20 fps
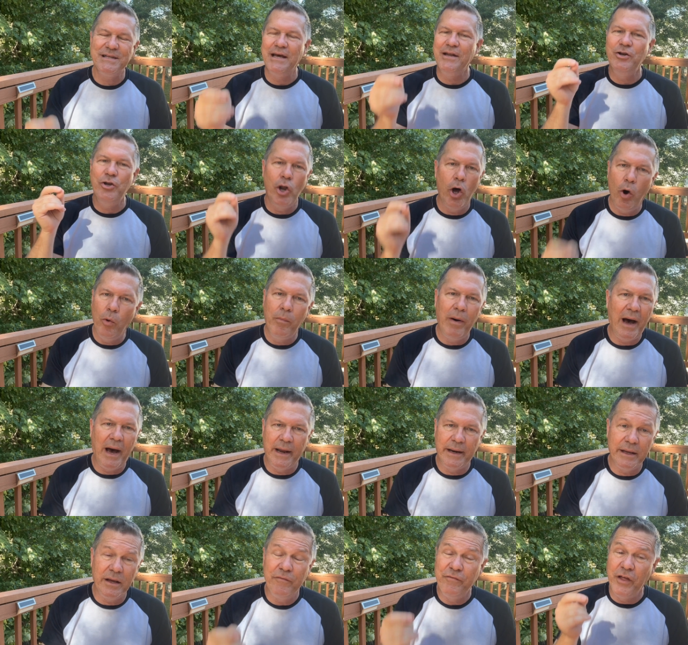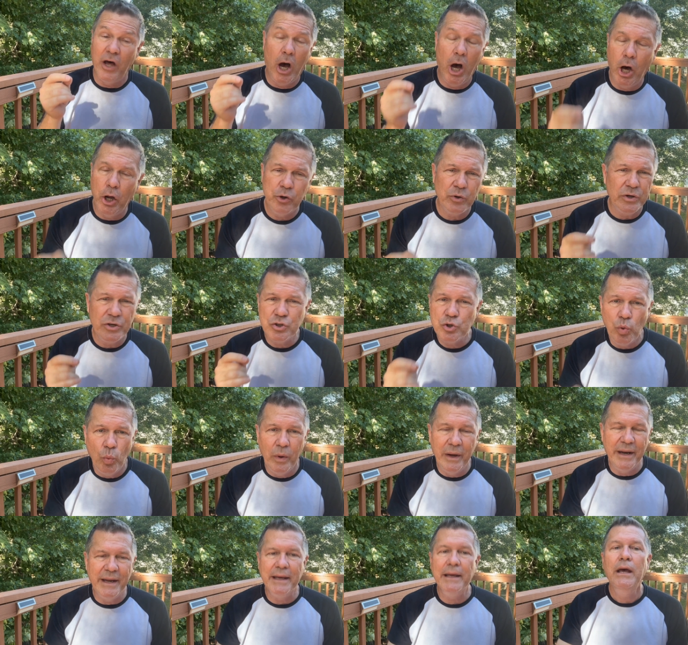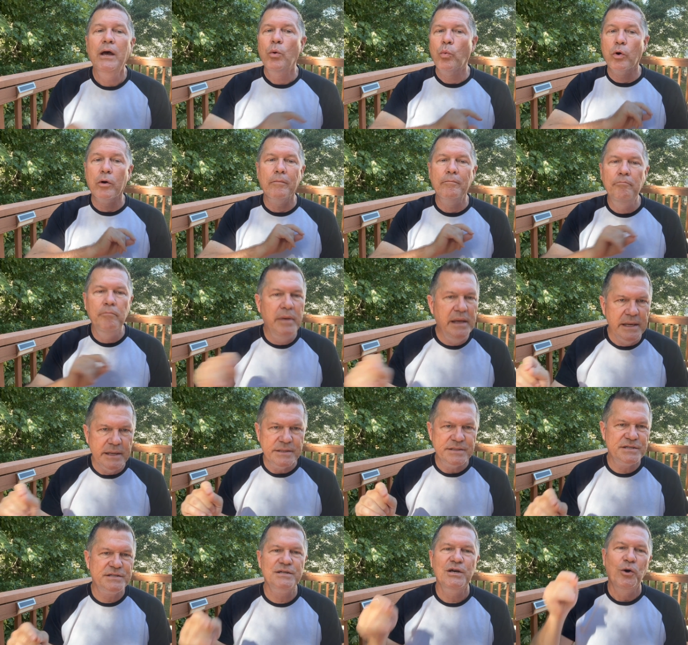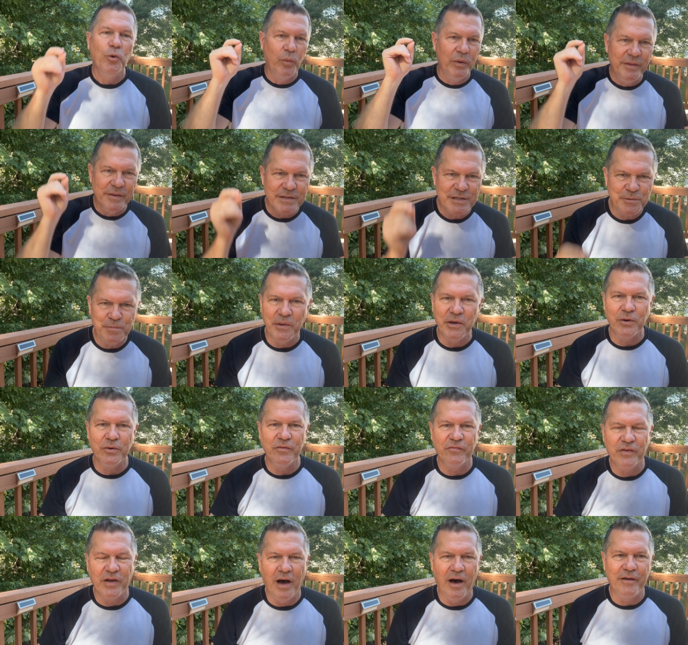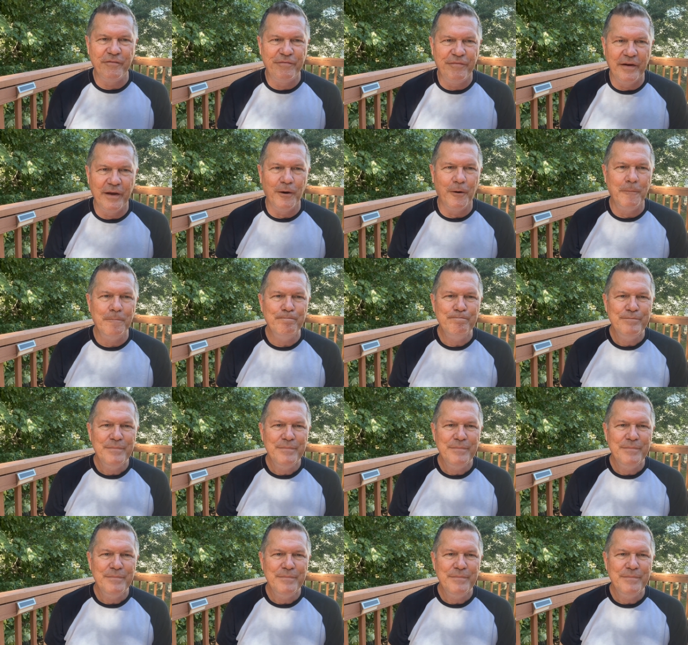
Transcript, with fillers: that nobody of the 120 were missed when the Spirit of God fell?